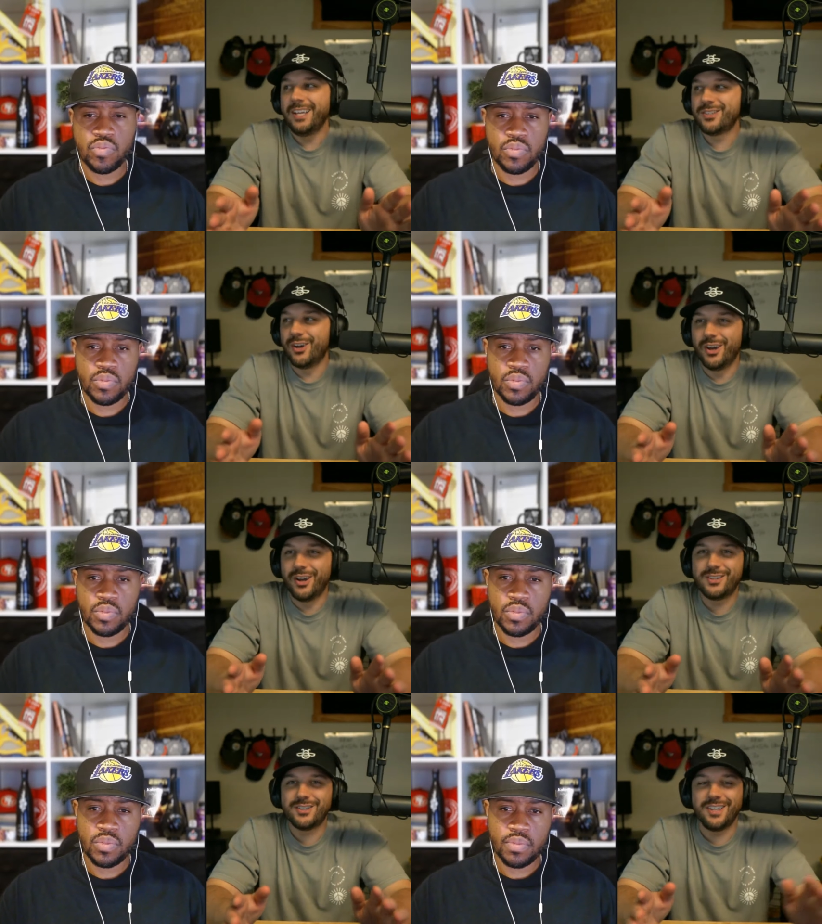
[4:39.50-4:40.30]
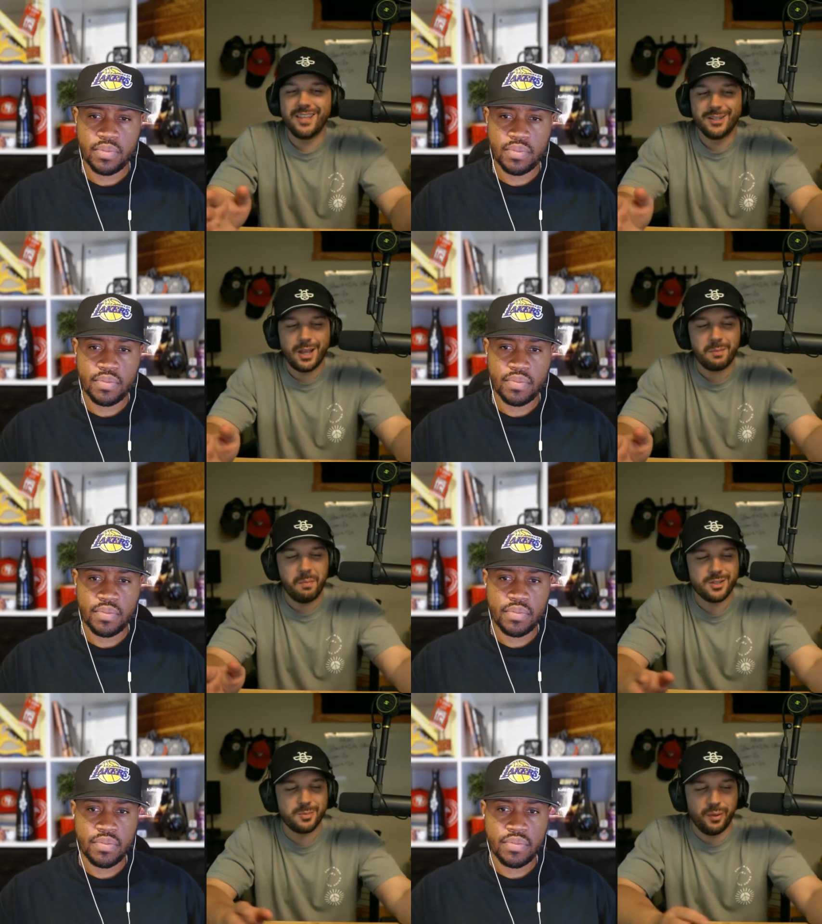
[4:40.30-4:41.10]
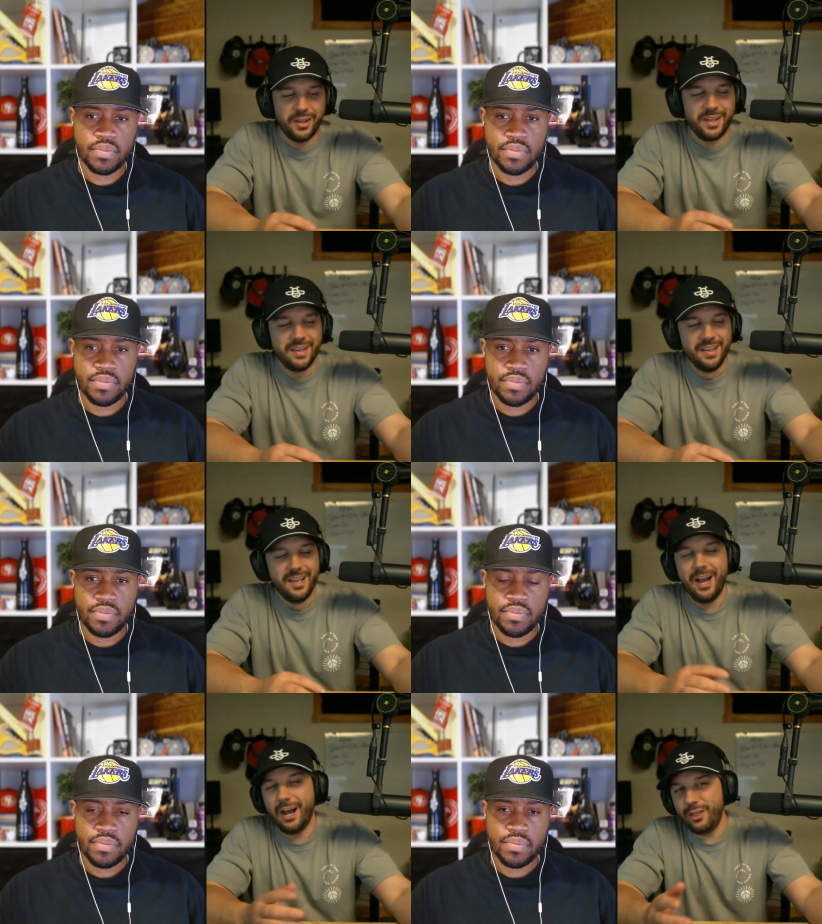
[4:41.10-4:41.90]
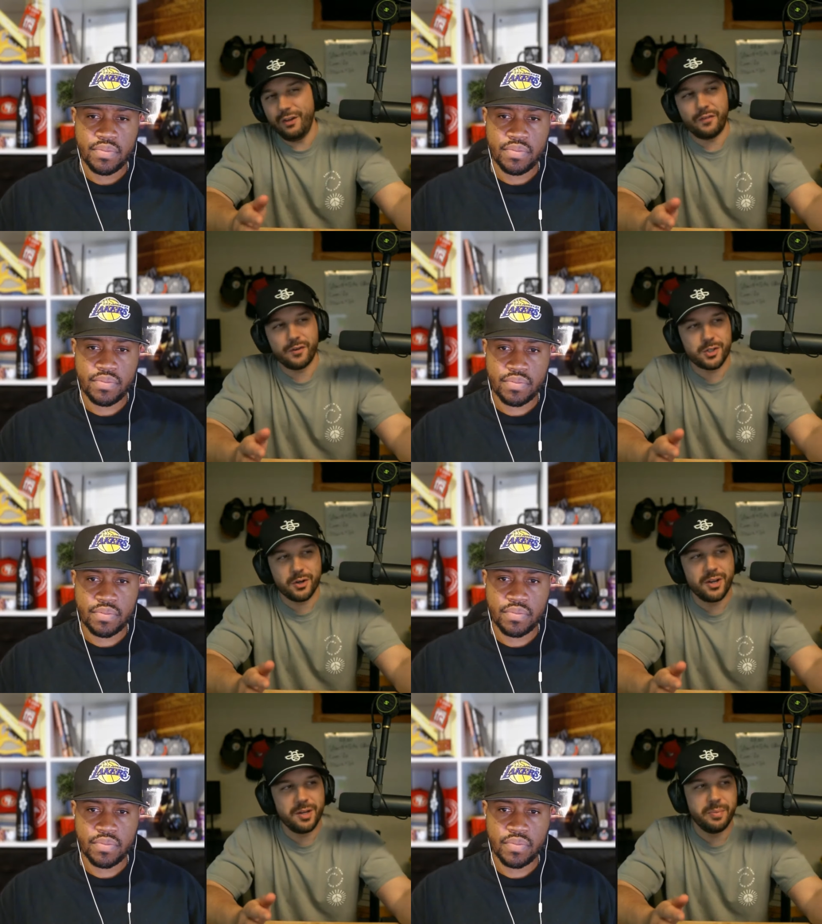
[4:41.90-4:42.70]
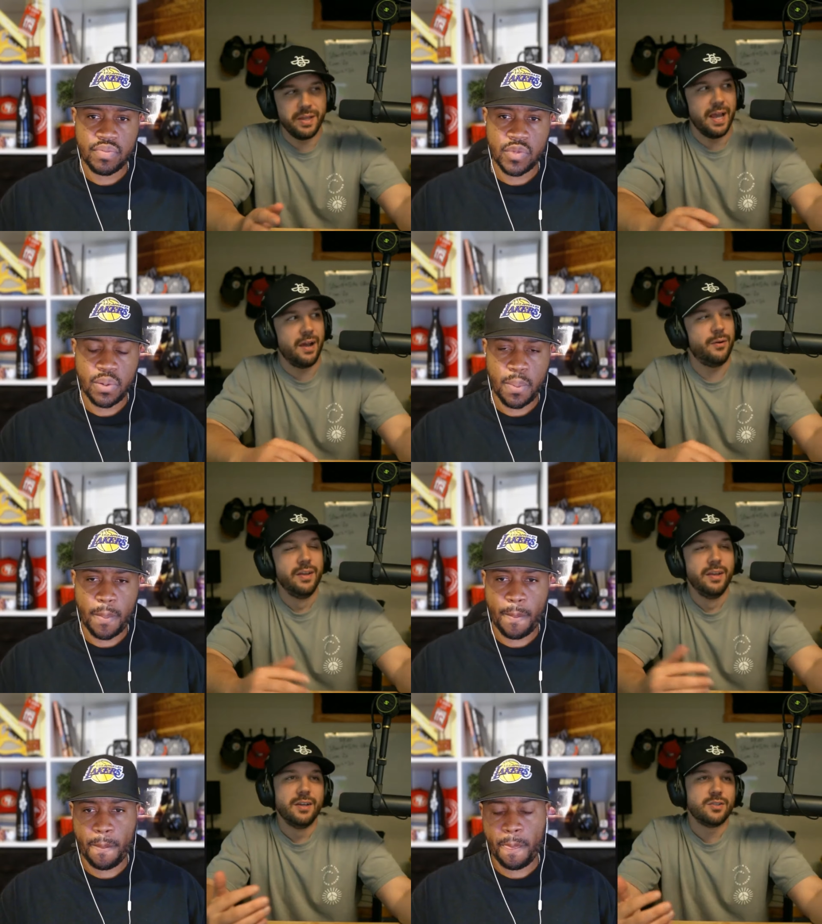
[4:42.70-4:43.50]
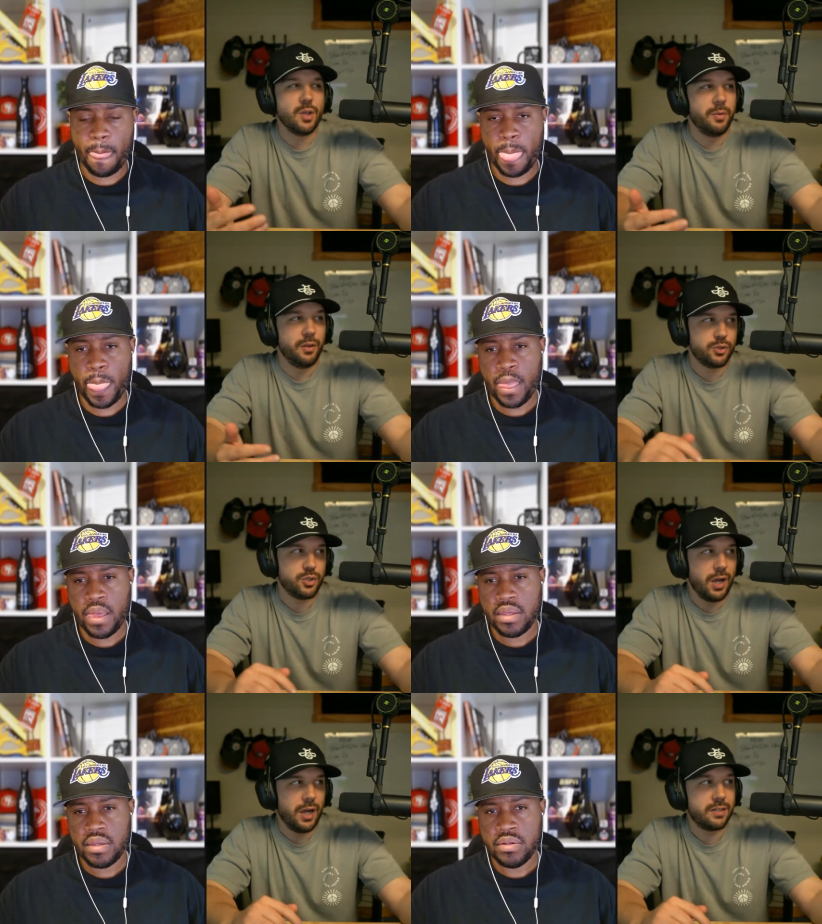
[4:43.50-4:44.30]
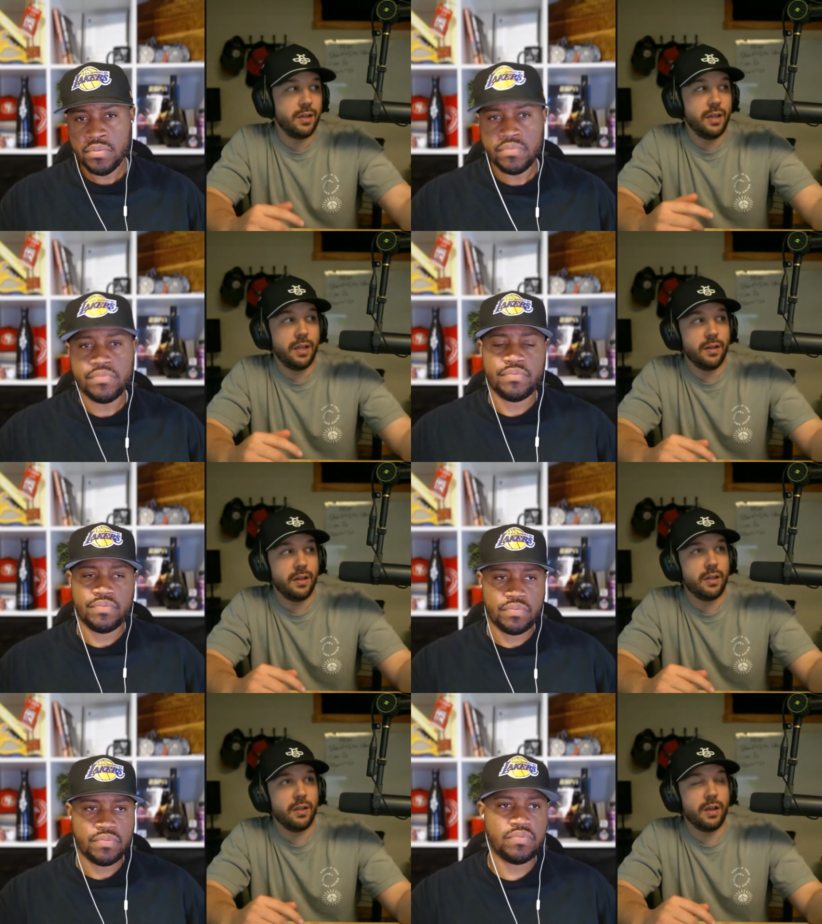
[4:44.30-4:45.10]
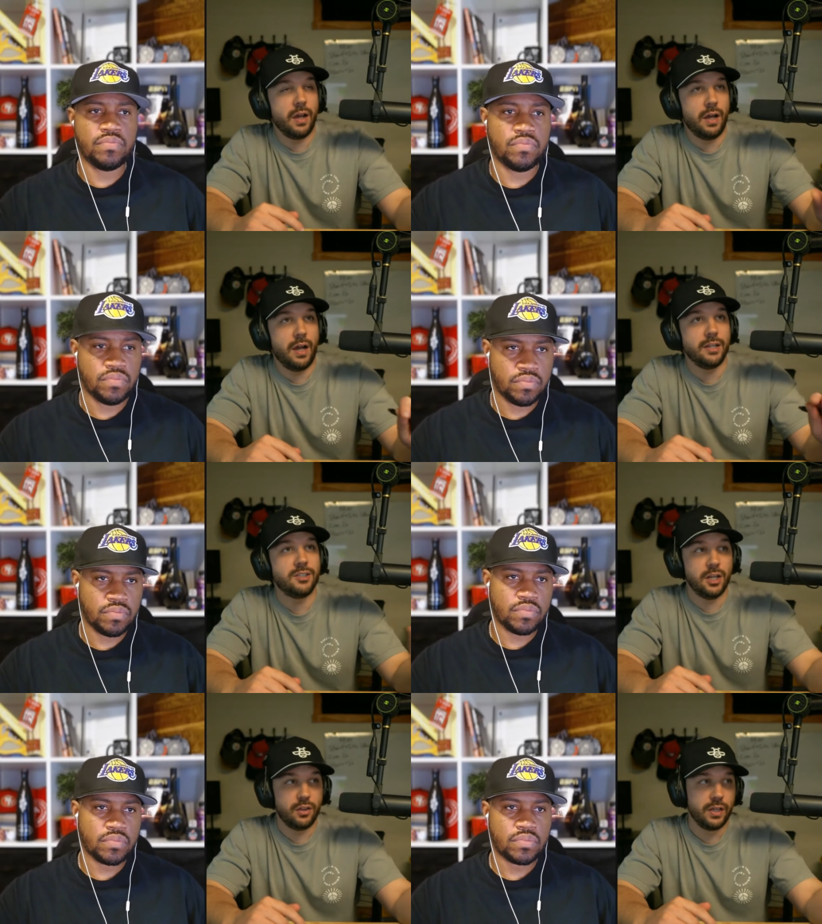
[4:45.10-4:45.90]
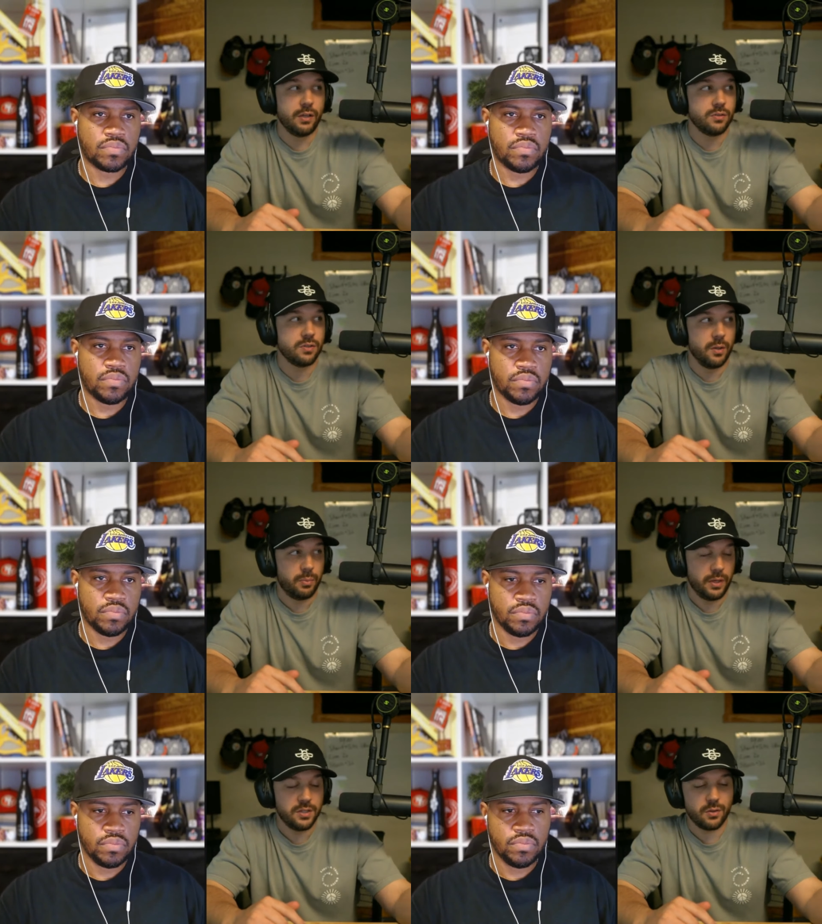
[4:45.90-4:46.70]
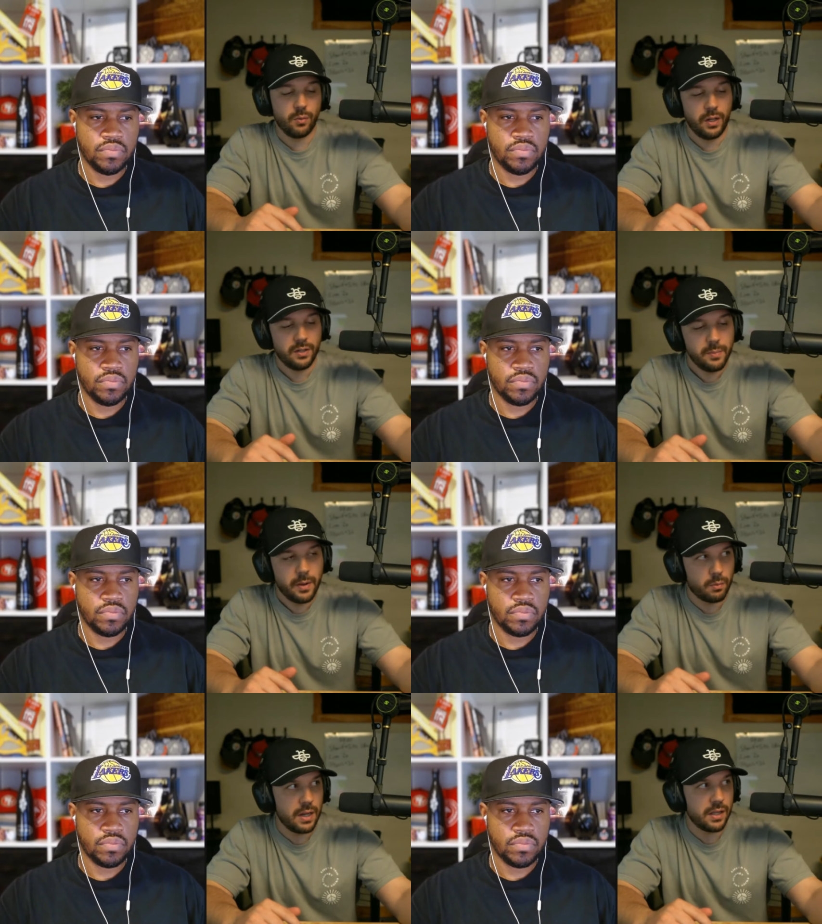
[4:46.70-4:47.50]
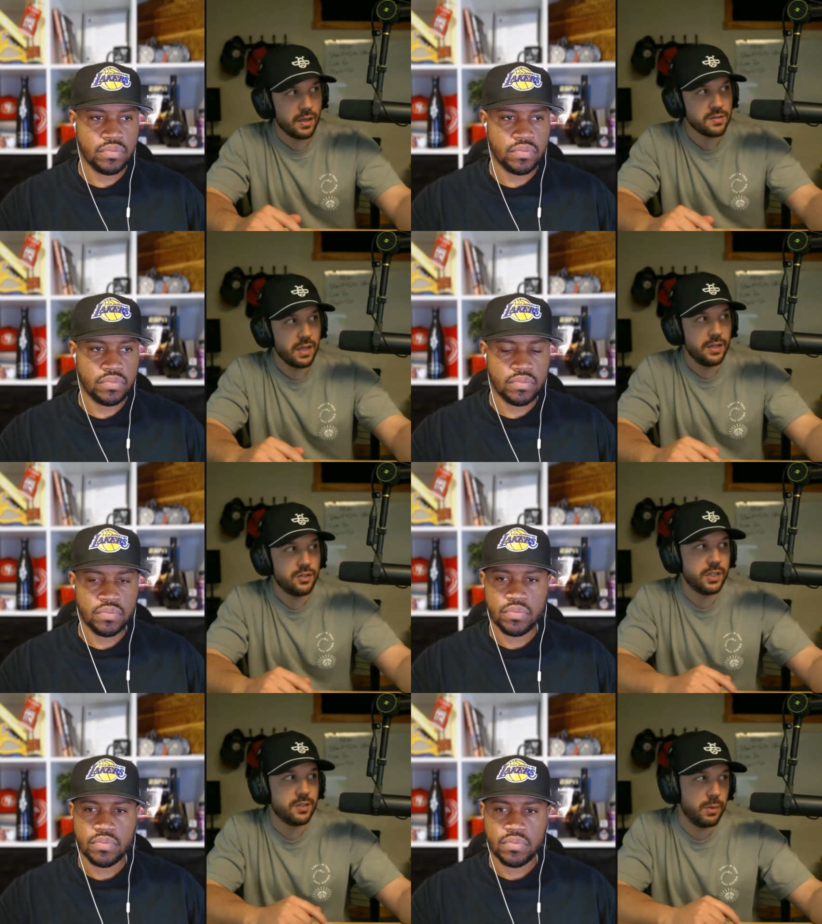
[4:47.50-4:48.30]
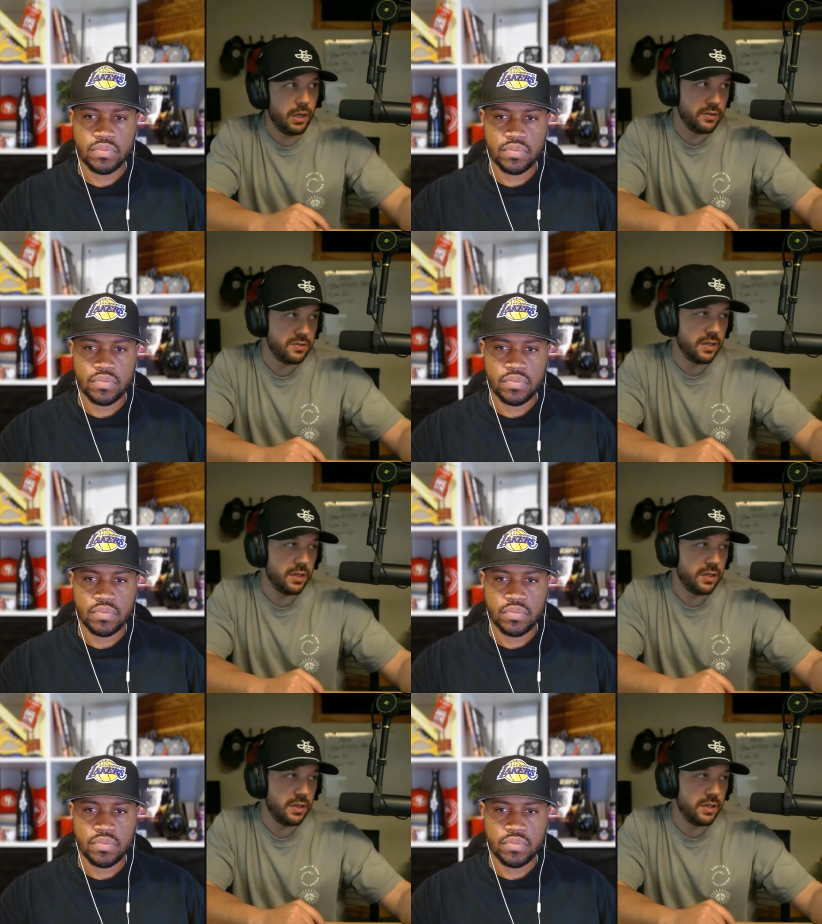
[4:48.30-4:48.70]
Speaker 1: honestly, that Zack Moss playing. I thought for sure he'd be out, so I'm a little shocked. And I didn't think he was going to play. So when I did my rankings, I had Chase Brown as a